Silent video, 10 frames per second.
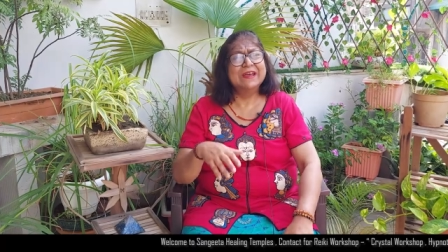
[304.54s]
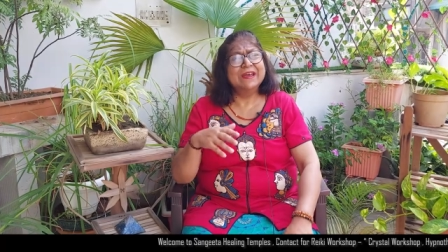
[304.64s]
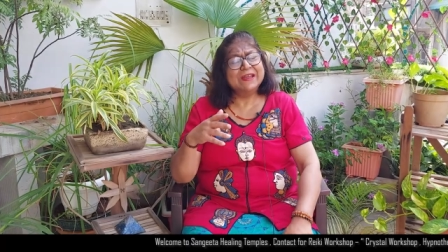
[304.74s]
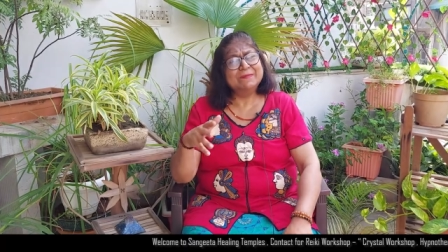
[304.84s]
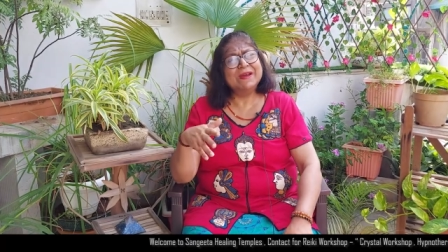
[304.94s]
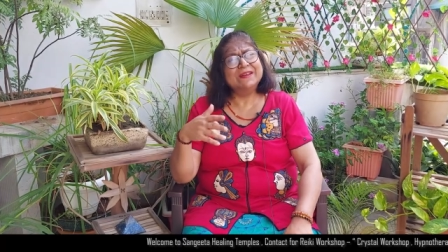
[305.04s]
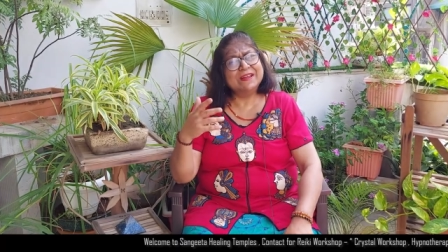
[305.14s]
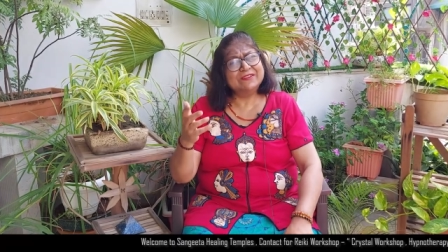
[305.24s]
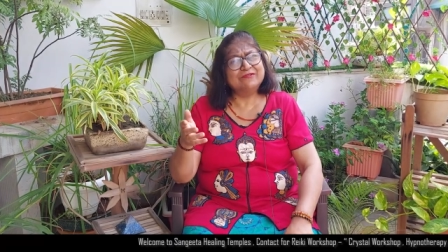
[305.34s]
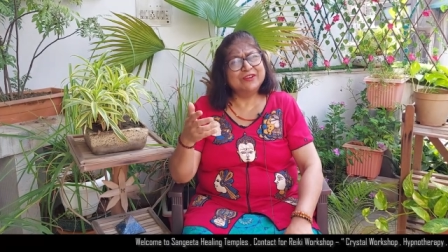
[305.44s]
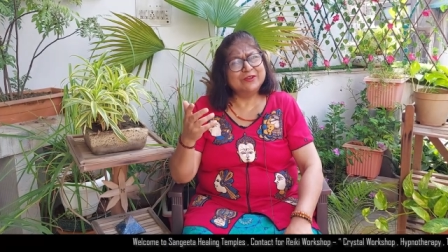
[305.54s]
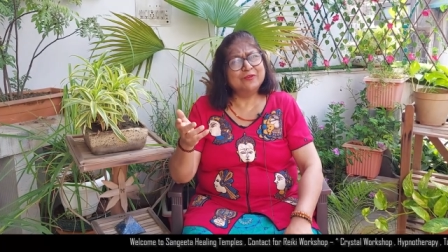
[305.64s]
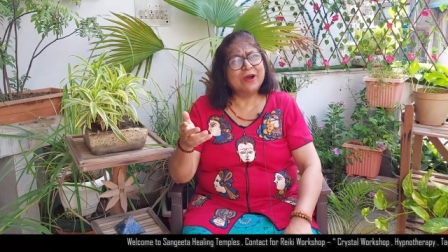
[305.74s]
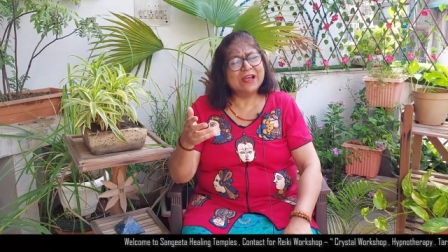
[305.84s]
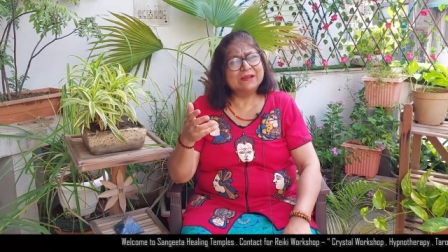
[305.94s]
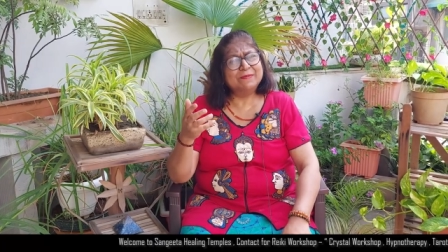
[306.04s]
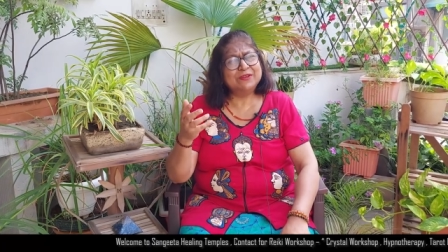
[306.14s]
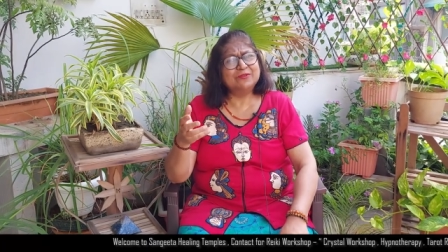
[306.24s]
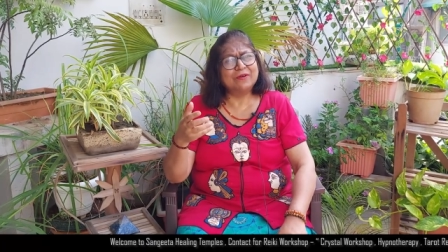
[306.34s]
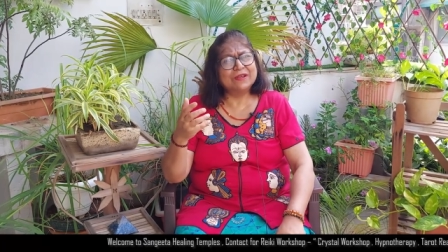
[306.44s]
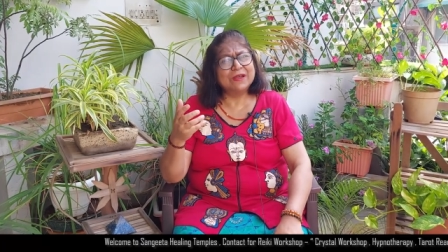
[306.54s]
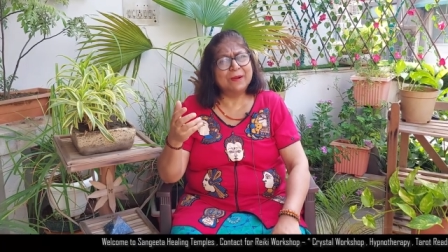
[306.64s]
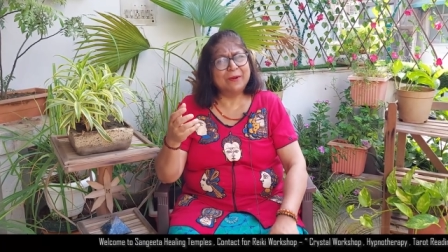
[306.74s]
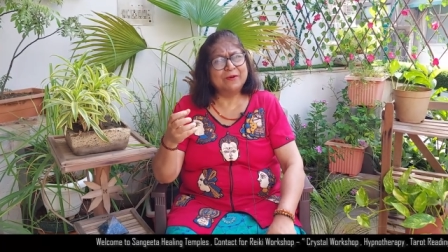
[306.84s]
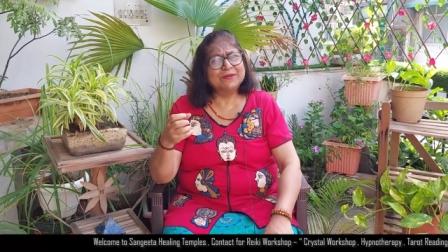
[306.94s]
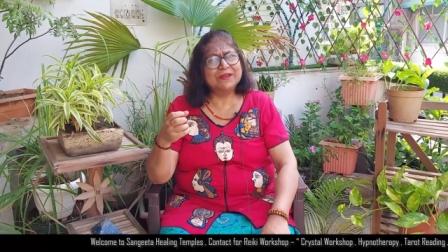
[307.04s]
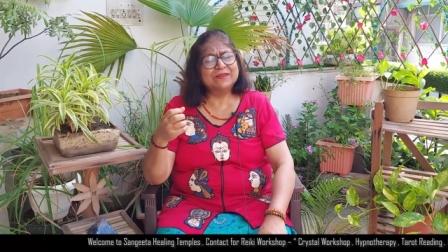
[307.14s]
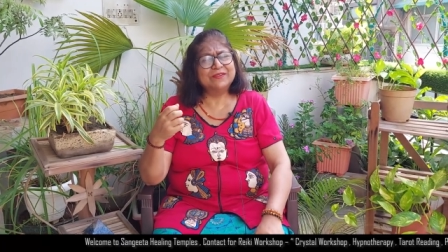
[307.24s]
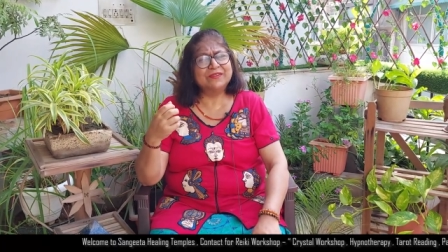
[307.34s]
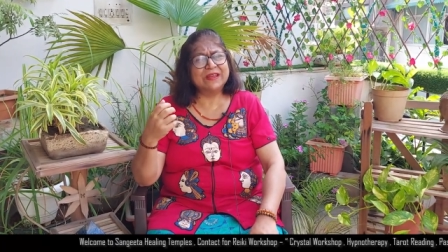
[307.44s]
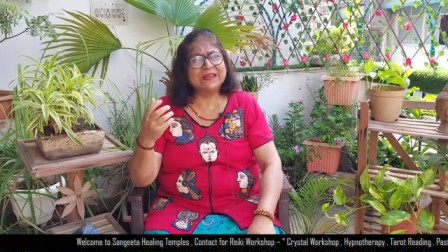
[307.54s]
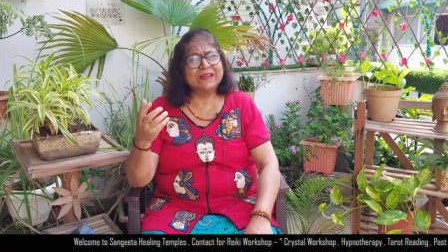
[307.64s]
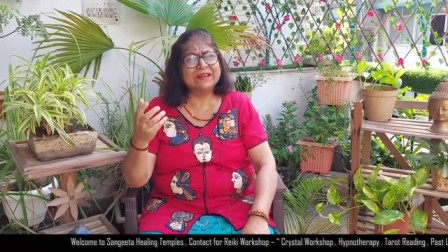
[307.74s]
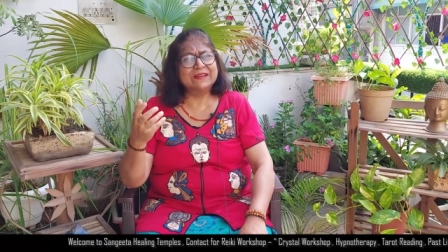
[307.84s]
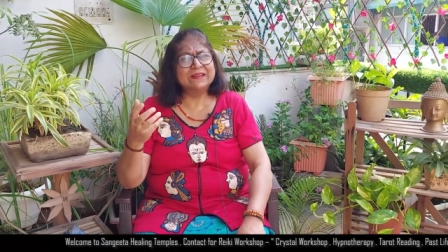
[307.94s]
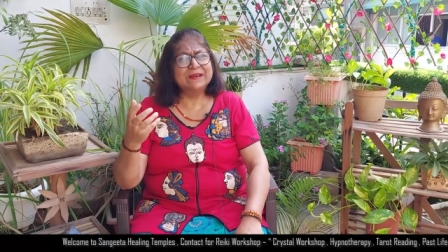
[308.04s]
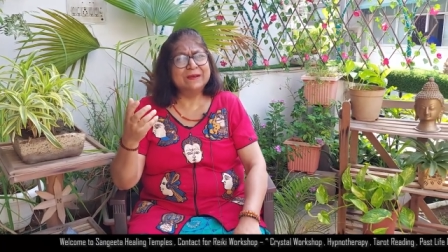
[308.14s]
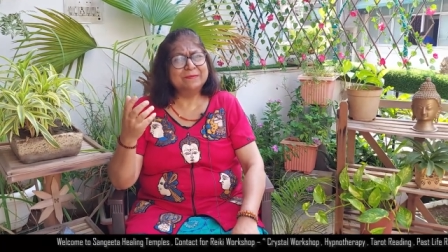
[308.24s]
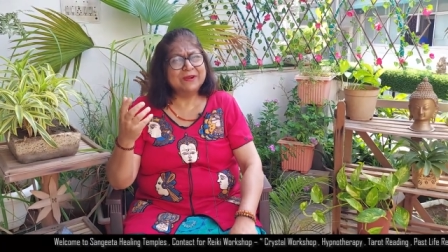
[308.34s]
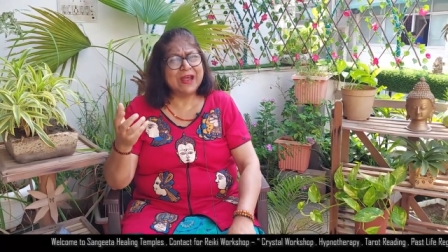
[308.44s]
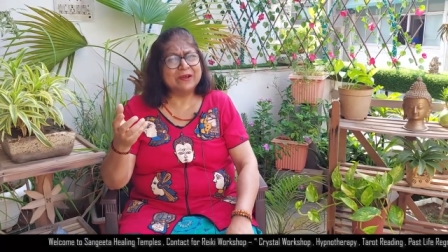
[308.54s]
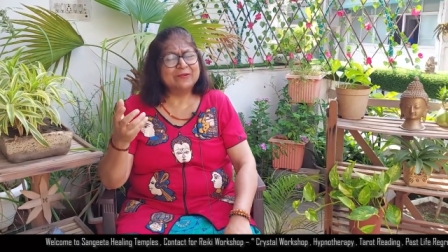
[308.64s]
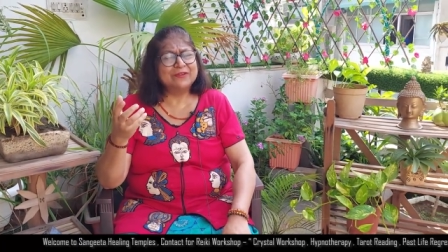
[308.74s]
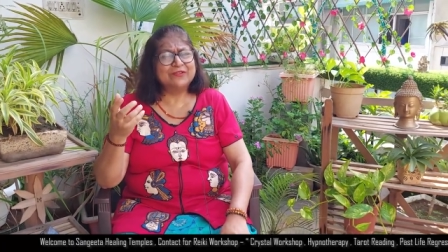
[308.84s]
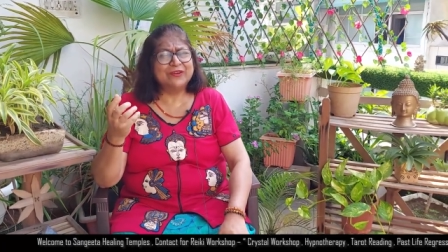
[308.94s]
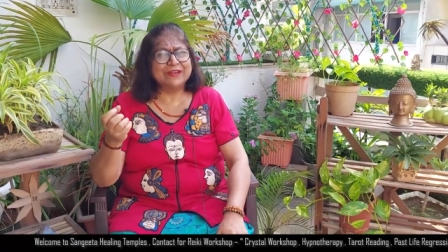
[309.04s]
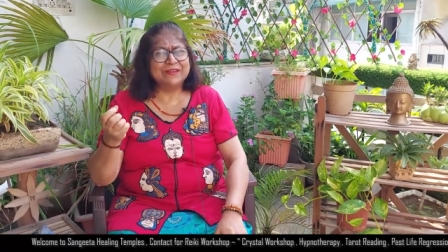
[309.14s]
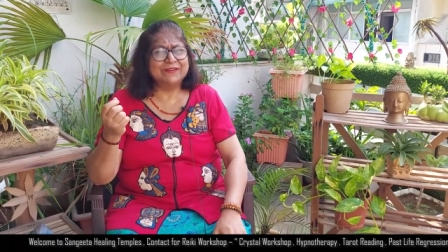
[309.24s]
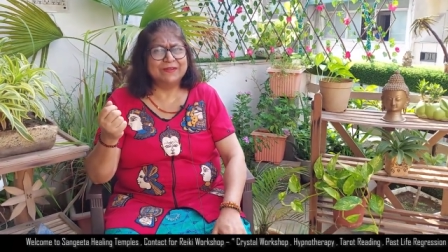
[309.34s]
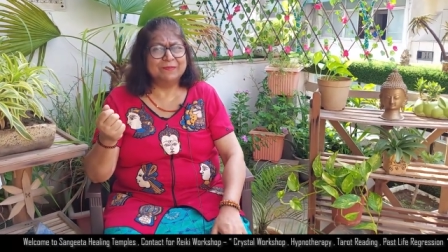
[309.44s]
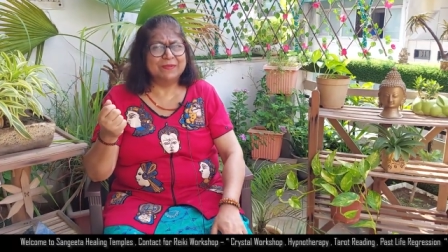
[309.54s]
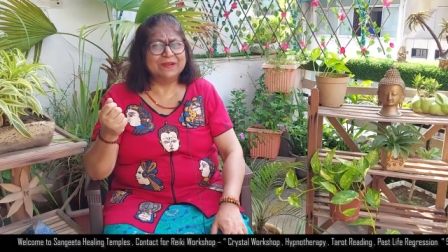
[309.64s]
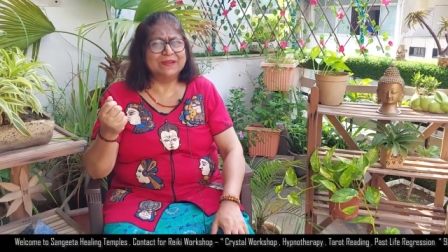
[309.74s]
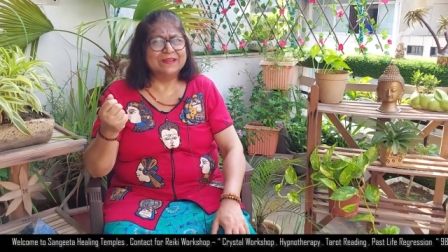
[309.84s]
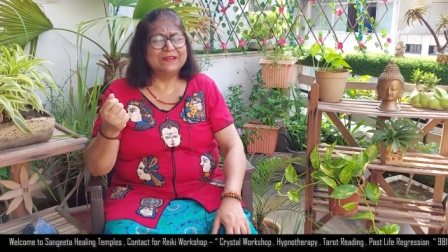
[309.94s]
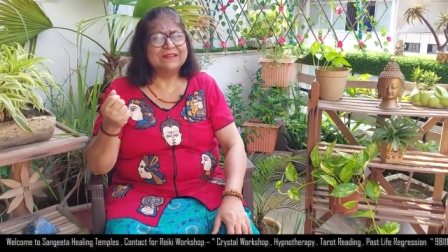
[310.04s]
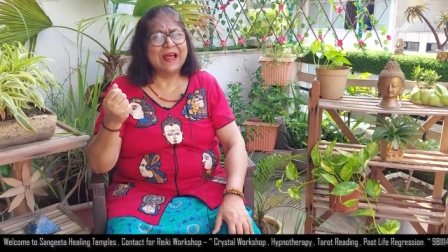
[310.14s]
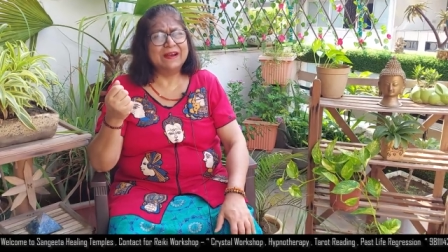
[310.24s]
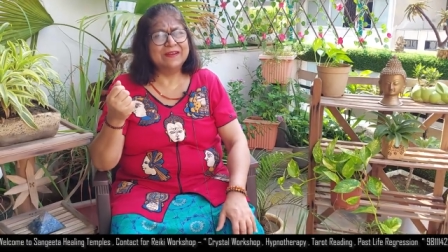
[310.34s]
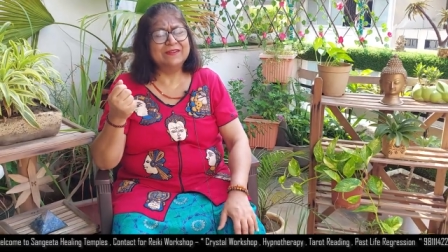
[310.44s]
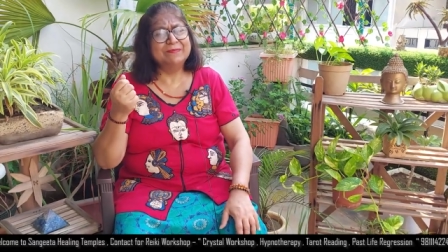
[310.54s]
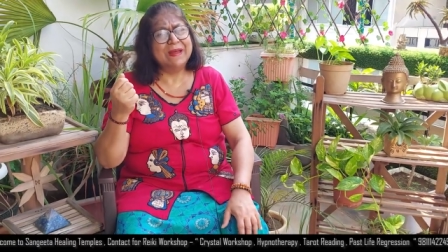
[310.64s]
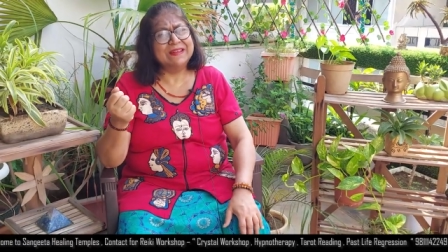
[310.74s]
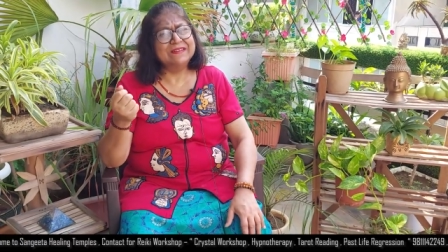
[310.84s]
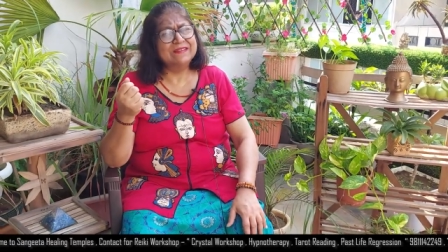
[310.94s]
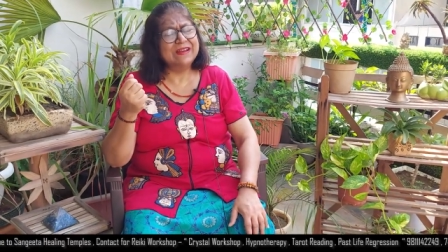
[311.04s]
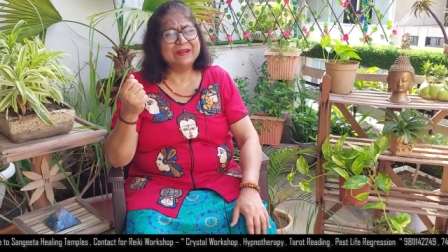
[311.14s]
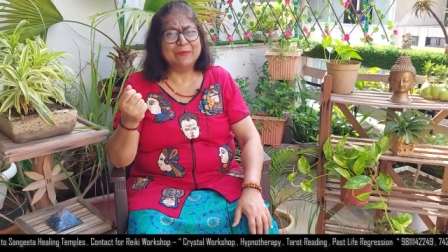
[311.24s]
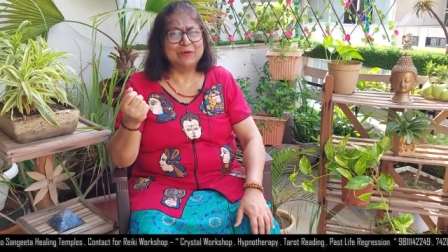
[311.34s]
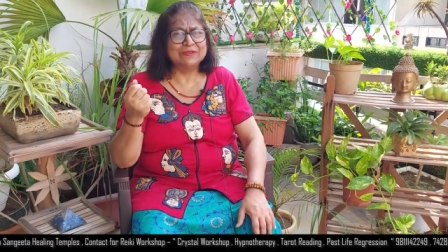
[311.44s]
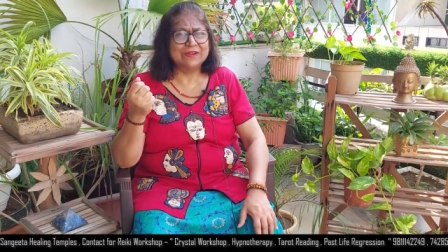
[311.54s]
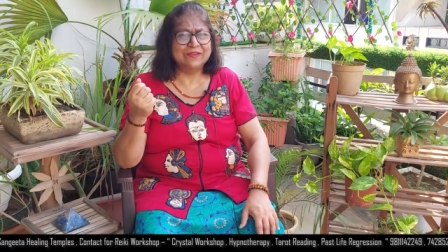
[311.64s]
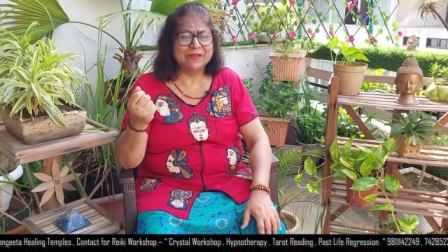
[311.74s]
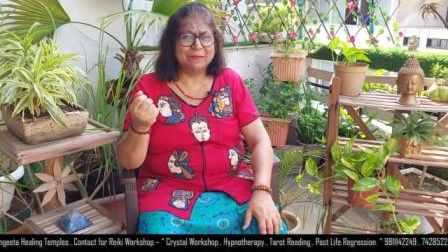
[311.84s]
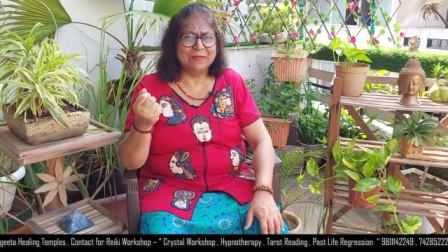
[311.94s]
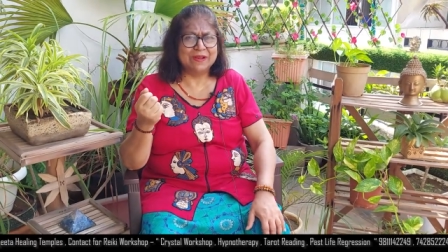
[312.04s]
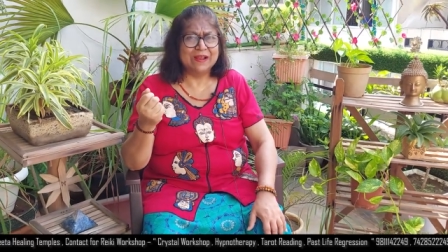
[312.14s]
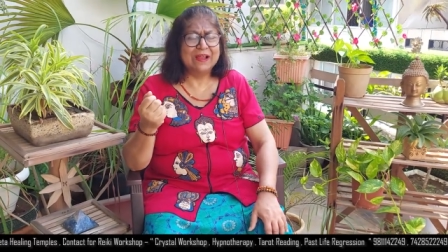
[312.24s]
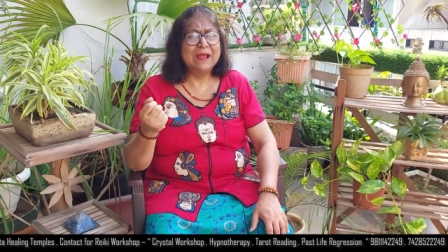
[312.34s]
In my next video, I'll be talking about the second miraculous Reiki symbol that is mental and emotional symbol.